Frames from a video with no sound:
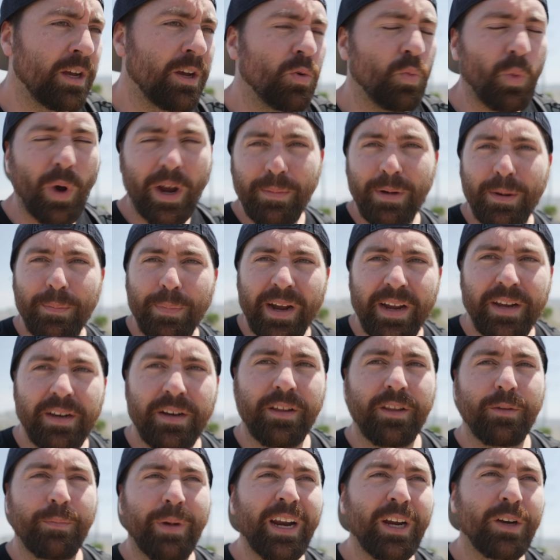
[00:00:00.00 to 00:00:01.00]
why am I buying
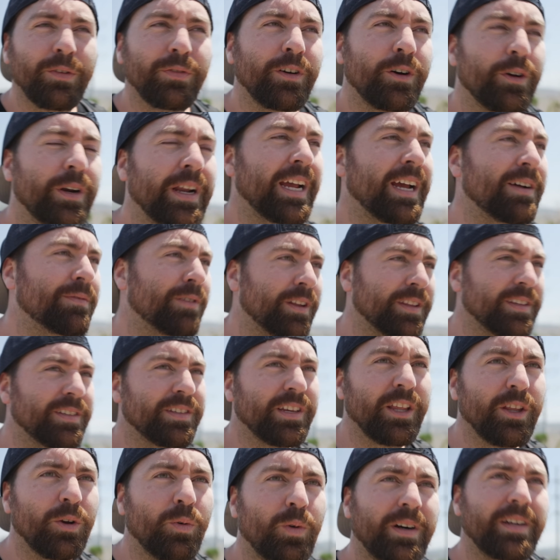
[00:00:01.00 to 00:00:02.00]
another microphone? I have all these
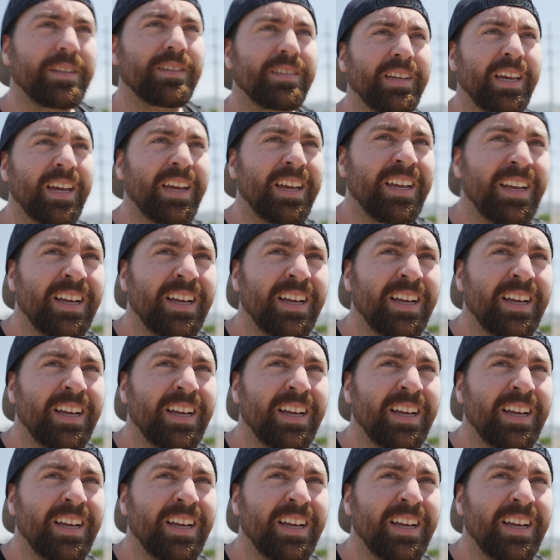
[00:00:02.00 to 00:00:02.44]
other ones.